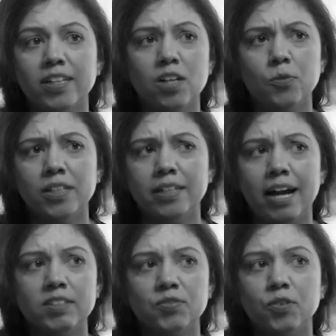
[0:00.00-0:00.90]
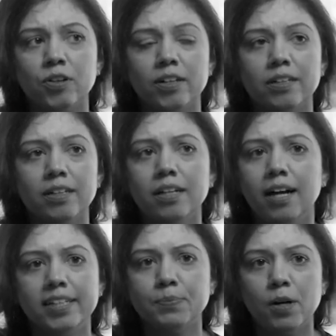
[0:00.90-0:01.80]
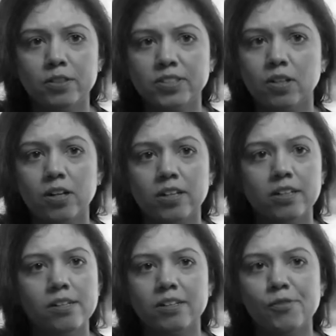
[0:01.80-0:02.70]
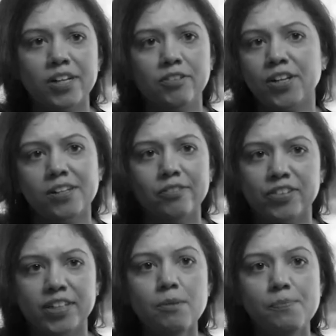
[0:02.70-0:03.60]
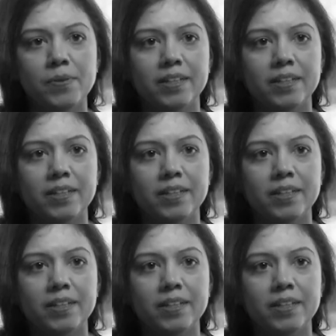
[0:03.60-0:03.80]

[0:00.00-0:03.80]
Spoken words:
I wouldn't ask for a smaller scar, or I wouldn't try to cover it up.